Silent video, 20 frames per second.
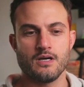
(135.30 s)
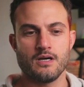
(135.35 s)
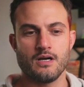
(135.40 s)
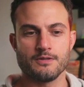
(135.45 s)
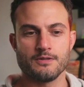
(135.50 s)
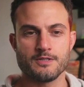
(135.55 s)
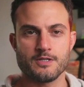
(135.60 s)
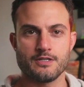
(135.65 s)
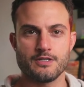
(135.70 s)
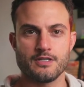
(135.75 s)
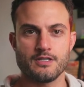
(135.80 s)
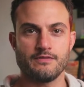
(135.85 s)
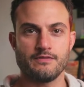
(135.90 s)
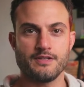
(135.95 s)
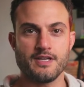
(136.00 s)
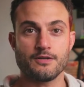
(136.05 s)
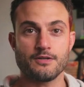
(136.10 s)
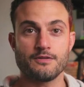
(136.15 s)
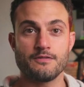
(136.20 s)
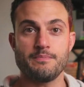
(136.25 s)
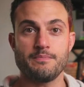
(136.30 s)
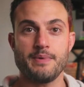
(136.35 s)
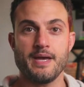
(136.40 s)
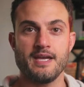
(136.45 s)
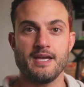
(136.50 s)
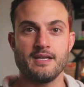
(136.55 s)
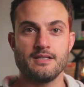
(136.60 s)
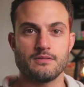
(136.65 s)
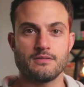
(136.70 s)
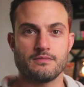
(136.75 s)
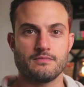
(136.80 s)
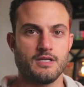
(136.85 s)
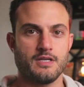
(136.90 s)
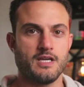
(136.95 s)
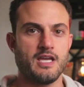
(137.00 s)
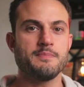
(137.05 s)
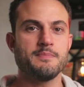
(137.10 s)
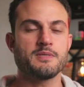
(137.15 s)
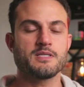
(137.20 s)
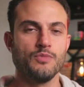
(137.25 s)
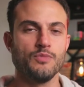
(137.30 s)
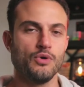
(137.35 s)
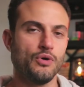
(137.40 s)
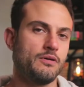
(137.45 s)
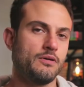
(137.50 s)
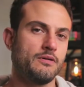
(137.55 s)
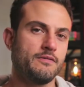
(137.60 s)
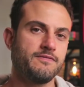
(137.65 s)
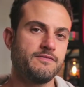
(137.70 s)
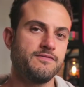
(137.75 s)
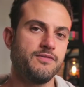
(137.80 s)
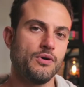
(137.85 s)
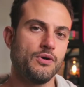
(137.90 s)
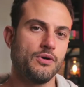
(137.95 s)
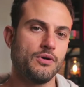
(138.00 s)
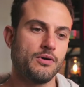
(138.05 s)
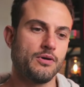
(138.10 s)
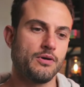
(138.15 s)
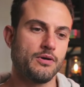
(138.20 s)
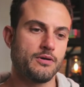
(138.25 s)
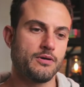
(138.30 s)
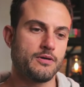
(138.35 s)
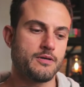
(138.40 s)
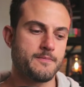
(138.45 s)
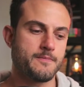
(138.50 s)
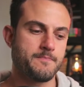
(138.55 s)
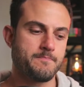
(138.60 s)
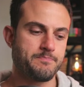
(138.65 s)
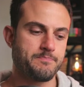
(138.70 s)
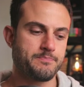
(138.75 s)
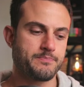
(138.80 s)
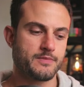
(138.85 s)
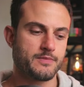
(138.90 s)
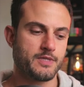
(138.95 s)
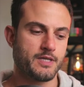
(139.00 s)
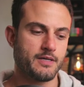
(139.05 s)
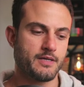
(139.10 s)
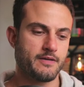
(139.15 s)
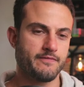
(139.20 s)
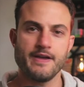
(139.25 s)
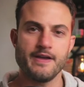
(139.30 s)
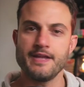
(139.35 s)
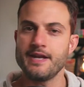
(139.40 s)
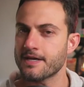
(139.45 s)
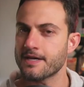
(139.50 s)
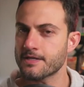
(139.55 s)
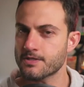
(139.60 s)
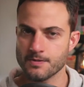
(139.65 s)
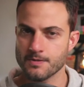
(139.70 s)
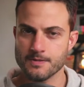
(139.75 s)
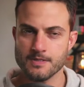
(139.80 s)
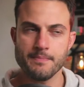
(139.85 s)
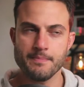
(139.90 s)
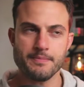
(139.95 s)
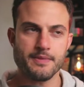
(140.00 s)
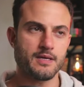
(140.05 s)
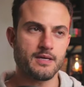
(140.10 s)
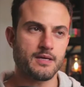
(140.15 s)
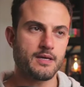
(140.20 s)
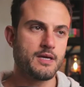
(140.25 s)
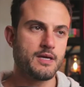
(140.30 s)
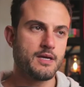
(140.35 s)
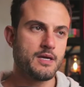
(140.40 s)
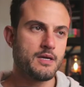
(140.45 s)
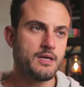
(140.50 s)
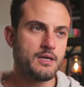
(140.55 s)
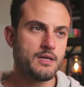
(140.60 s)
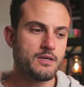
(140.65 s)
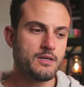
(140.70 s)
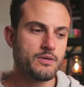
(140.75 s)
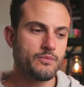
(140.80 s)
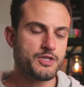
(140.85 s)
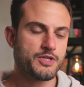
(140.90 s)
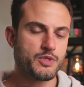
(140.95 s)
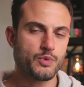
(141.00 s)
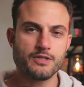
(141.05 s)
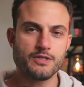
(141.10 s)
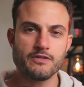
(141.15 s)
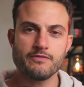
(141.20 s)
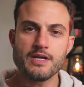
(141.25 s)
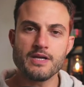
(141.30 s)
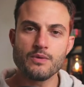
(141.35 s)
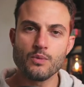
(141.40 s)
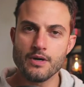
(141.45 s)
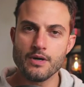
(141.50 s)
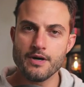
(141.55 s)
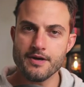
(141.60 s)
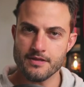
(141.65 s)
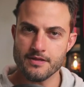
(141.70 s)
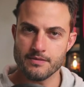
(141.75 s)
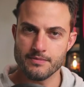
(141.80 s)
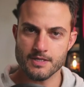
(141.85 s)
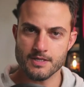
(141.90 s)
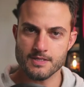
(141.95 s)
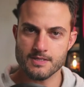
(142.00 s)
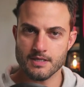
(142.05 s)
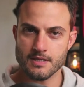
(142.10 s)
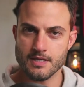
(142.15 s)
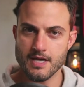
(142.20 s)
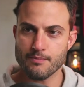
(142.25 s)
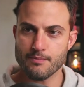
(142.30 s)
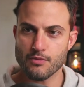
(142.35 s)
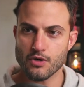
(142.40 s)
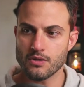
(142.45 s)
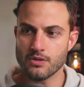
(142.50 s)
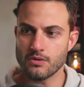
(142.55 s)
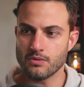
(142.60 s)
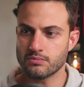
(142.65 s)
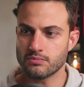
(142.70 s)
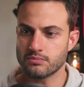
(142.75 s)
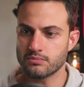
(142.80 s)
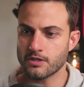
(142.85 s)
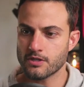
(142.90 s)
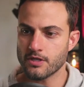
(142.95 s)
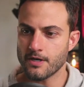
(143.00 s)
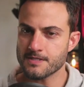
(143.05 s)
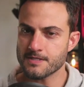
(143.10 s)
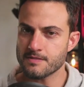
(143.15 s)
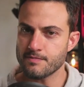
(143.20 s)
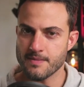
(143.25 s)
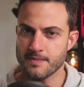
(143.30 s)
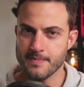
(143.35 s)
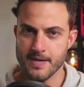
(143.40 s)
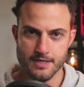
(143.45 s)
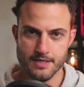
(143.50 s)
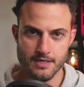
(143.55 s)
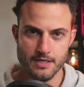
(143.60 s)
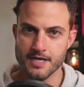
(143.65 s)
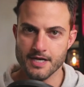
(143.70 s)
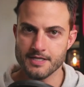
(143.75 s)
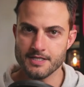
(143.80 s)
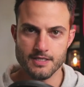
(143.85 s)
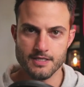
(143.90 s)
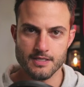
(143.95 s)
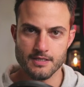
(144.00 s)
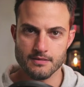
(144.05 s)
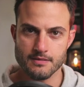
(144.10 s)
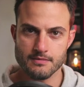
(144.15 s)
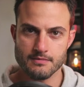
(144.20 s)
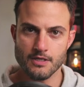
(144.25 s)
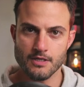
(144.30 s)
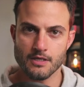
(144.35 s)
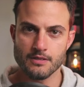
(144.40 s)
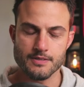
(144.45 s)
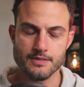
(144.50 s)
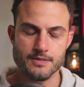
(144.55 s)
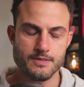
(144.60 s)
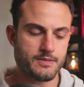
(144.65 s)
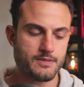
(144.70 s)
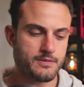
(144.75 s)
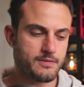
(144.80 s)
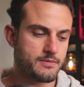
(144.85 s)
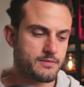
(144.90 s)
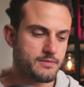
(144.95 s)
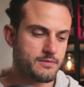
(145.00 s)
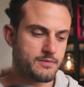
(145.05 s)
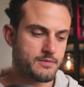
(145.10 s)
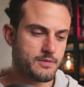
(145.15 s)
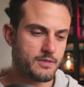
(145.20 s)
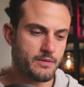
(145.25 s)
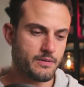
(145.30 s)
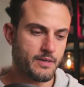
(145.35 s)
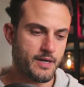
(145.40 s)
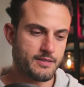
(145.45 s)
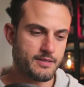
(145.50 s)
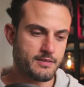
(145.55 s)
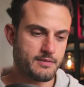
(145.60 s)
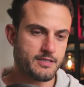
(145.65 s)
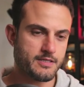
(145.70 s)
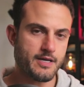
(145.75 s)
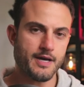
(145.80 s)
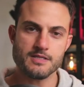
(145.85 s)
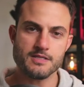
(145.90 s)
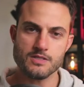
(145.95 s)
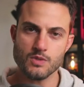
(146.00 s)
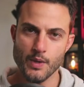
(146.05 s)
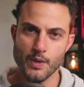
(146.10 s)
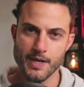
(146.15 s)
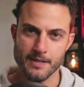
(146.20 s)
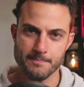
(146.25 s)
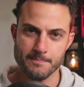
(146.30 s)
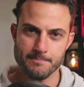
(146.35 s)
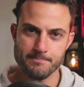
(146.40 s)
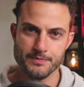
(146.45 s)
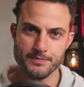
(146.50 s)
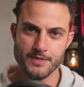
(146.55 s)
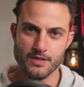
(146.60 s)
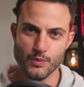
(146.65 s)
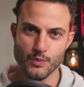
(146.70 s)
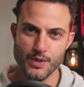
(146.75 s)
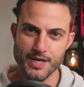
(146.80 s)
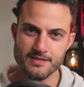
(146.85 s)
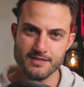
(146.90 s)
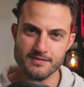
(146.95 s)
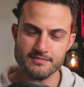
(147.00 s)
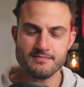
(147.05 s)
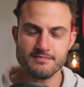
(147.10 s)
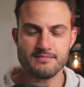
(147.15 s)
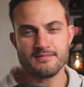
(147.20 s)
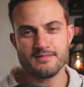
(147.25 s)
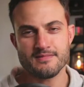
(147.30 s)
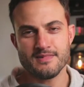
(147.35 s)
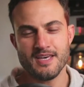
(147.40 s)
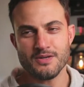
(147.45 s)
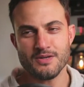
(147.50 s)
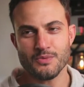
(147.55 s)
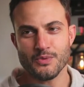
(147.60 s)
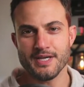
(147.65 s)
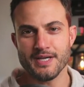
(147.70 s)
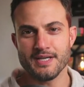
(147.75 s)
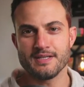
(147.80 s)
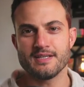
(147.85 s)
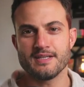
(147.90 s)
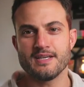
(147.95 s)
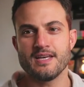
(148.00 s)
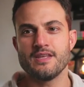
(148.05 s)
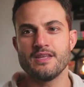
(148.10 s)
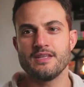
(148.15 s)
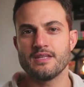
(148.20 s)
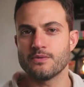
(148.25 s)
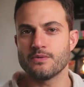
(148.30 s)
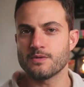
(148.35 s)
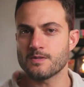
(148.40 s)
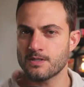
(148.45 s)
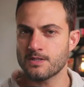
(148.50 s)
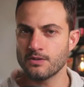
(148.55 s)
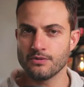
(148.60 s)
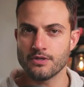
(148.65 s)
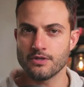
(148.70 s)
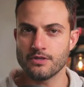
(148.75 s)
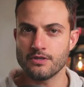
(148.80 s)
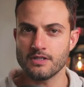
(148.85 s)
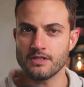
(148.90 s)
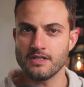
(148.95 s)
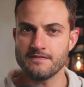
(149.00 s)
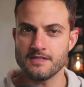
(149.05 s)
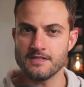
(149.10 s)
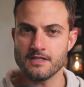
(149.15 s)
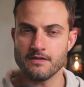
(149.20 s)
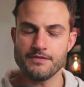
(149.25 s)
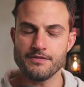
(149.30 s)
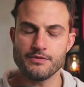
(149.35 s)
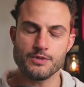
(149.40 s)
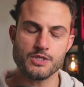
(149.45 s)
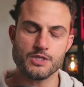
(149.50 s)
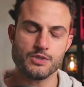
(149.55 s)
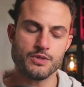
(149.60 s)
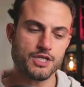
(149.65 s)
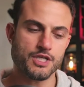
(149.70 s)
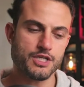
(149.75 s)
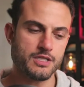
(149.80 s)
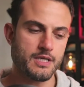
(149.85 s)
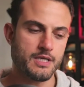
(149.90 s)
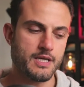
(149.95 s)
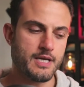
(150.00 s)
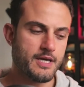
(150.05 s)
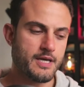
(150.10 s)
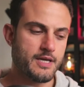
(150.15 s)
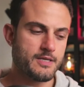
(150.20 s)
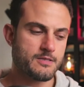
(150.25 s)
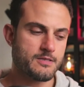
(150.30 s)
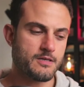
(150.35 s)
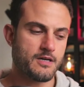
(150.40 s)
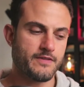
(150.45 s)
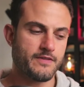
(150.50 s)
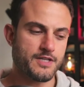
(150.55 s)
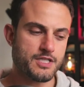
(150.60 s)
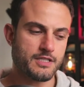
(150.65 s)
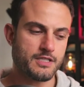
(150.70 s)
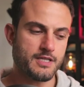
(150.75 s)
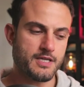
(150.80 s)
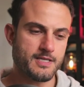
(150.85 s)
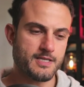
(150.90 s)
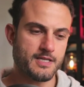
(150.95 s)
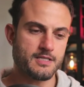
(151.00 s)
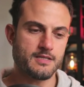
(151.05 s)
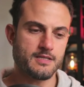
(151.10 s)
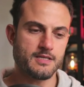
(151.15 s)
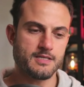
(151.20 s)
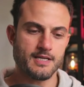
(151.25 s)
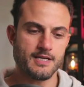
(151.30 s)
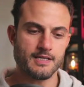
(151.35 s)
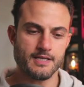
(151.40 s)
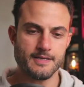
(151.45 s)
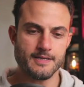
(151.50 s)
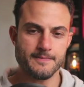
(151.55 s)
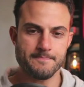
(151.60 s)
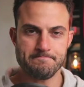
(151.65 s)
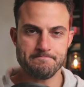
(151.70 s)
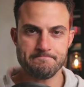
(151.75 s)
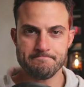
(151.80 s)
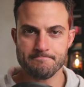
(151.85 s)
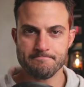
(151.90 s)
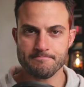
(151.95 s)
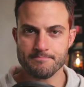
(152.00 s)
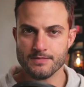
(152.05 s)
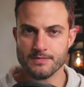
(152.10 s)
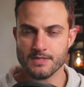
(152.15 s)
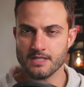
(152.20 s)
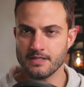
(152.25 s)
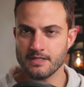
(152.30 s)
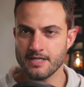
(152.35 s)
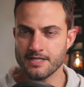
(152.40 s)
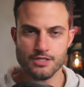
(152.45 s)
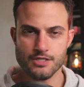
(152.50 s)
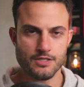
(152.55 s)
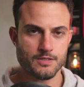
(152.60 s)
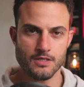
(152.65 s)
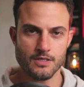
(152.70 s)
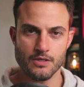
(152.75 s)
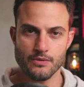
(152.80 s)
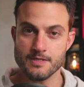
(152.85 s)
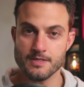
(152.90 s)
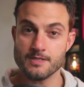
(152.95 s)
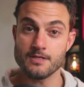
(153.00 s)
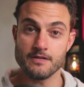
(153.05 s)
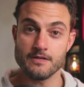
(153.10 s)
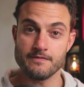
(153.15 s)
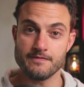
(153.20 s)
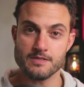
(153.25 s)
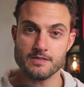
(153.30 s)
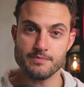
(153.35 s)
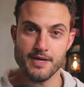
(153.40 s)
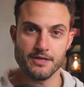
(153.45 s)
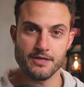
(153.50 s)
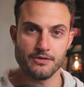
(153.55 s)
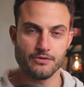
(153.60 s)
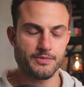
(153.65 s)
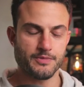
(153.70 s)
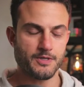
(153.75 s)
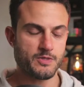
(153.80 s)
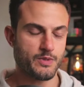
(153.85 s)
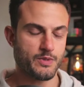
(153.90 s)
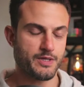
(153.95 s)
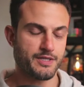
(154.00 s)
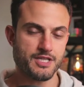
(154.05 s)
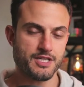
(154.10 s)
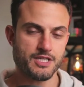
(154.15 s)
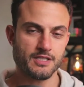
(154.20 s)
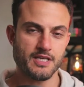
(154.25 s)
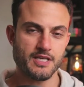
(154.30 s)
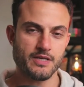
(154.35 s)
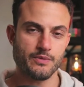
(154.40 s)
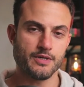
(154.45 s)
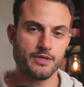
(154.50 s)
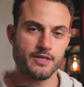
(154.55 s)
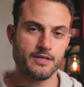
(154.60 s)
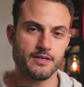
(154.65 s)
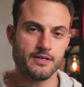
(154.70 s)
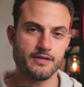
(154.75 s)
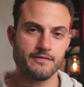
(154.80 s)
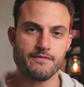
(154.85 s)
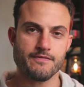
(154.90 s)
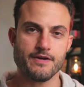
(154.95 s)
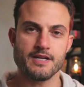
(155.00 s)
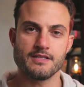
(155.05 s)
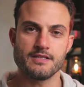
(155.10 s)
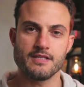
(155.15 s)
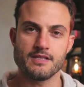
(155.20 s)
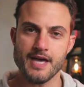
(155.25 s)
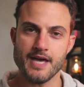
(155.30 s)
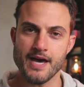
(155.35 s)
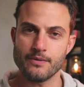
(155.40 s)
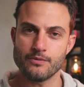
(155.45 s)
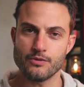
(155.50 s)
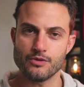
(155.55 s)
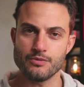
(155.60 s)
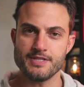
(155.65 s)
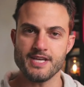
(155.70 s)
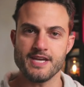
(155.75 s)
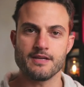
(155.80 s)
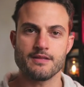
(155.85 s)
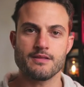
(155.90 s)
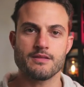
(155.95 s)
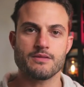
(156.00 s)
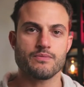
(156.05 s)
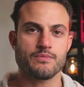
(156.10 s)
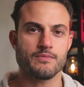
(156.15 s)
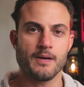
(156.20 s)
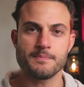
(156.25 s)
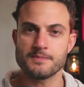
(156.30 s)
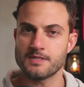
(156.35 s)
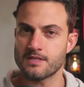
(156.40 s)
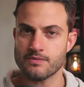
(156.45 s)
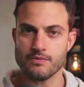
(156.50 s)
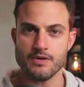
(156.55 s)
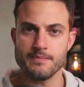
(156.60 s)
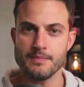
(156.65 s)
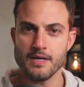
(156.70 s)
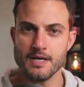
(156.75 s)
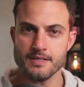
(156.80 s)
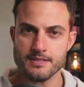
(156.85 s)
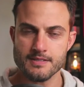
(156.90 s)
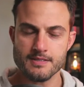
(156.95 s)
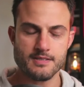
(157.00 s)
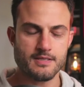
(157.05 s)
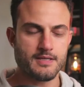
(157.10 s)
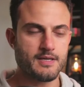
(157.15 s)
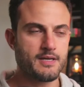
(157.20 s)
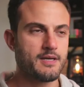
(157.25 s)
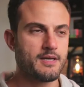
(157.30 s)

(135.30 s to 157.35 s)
Alternatively, I could have paid heaps more for uh, FedEx or something which wouldn't have been worth it because the camera cost me about $90. So I decided to wait and wait and wait. And then there was still no lifting of the restriction. So I eventually said to the seller, let's just go with Surface Mail because we initially were afraid that that would take th up to three months.